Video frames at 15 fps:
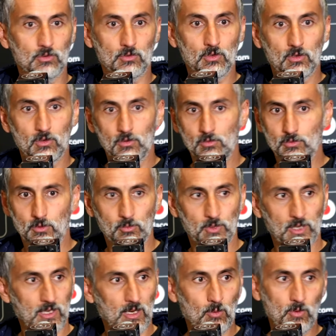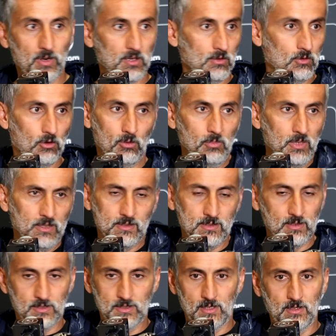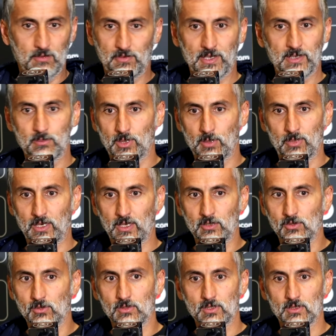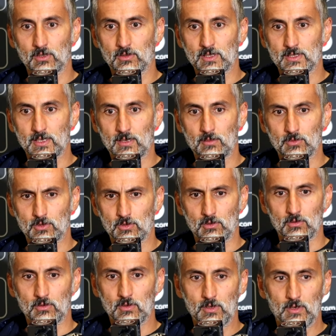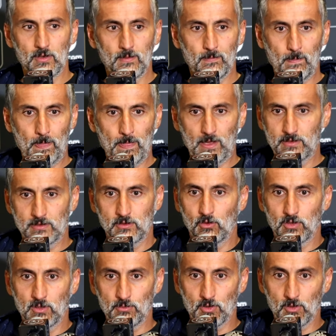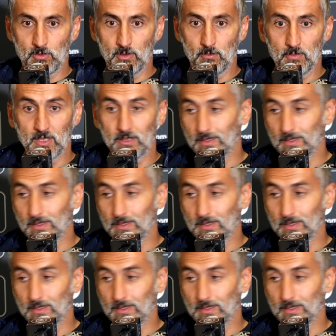You know, you play away home. It's a different preparation. It's not the same. So that's not the problem.